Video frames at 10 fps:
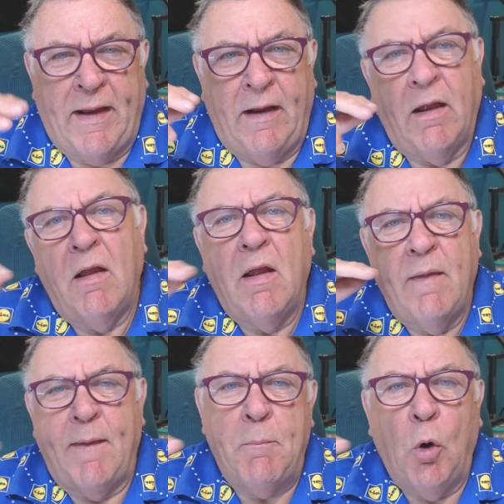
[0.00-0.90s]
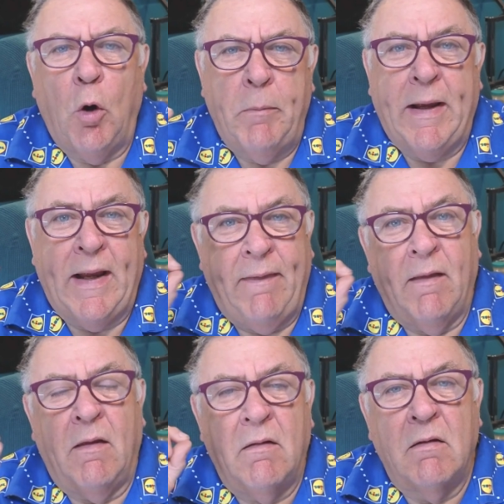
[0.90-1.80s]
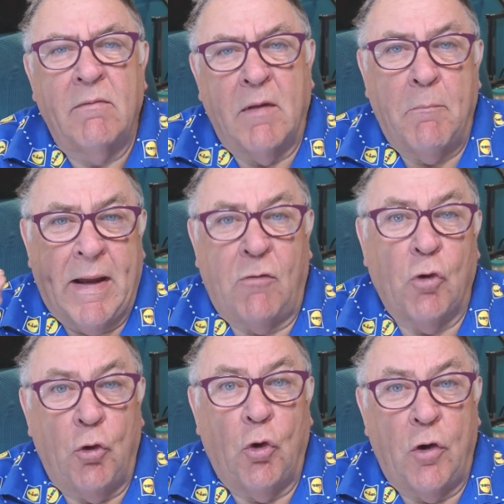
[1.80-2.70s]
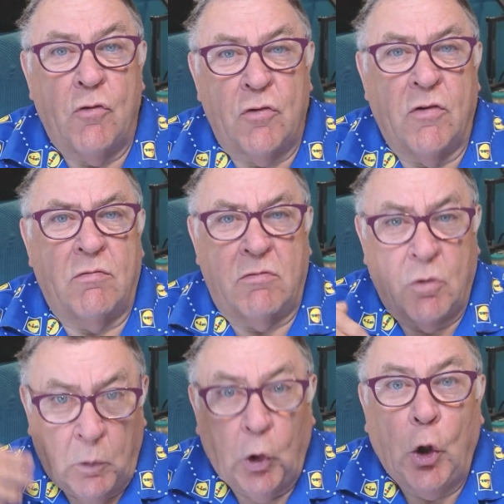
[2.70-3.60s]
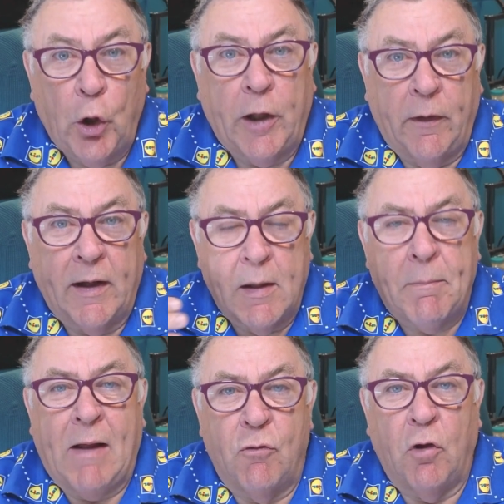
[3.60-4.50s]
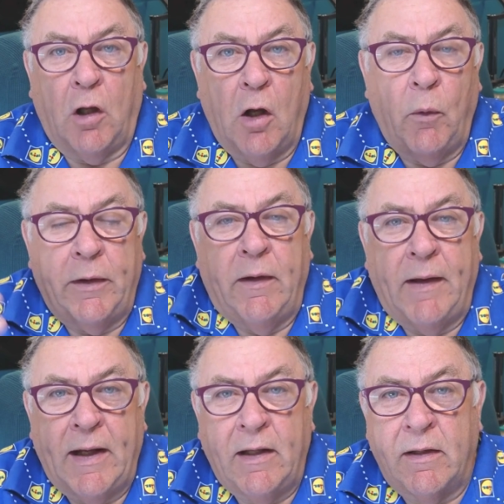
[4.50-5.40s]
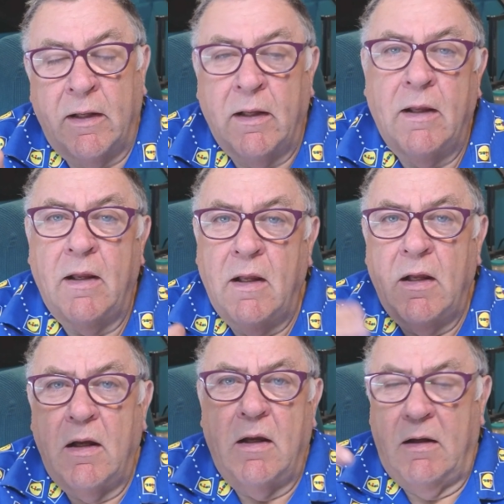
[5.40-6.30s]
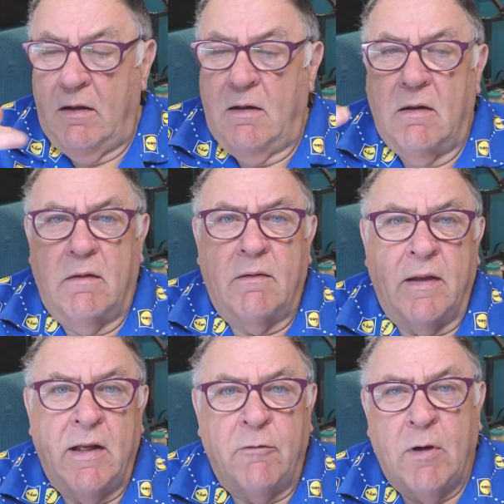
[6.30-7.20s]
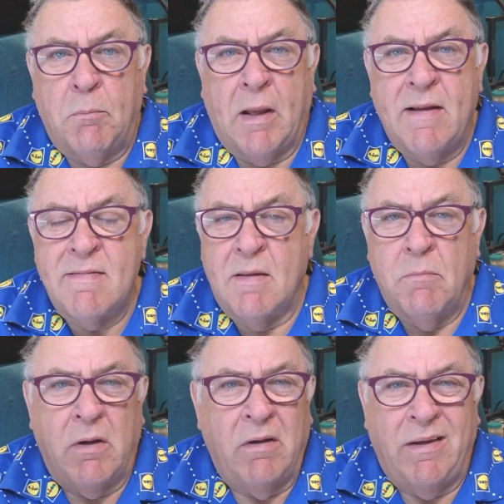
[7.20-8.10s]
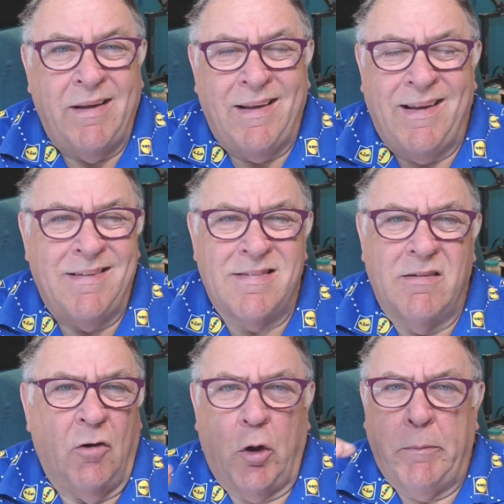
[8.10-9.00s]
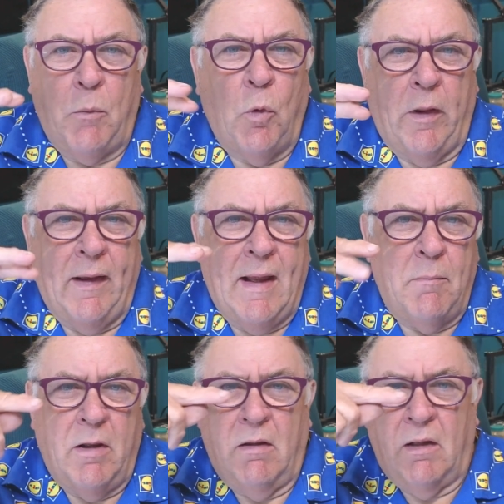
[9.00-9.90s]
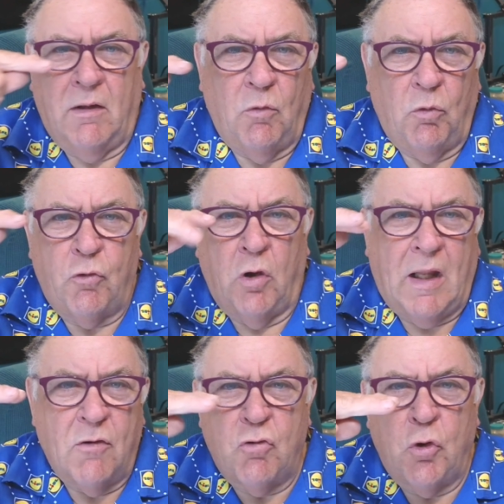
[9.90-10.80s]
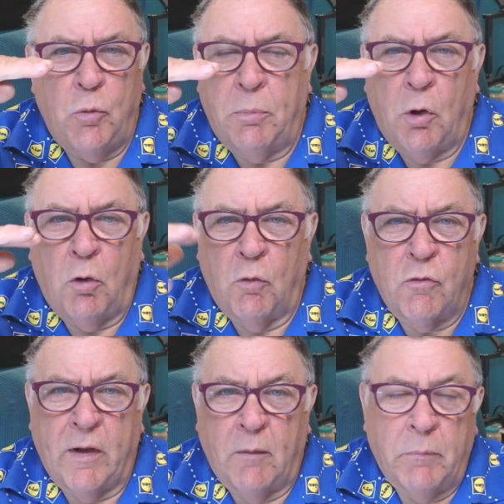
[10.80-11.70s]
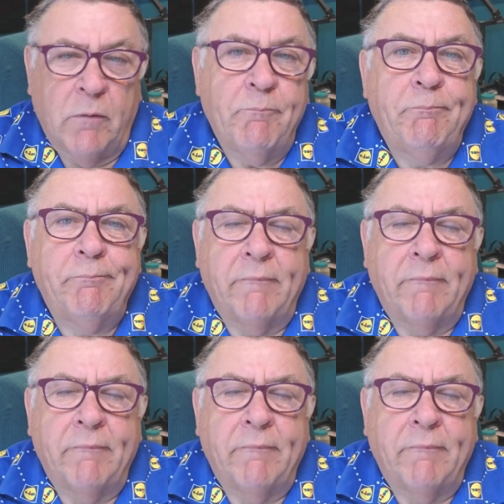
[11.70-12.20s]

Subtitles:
thing, they put a bit in that makes a noise to alert you that your pads are low and they need replacing. But it's not going to be one of them, a little sort of like two prongs thing. But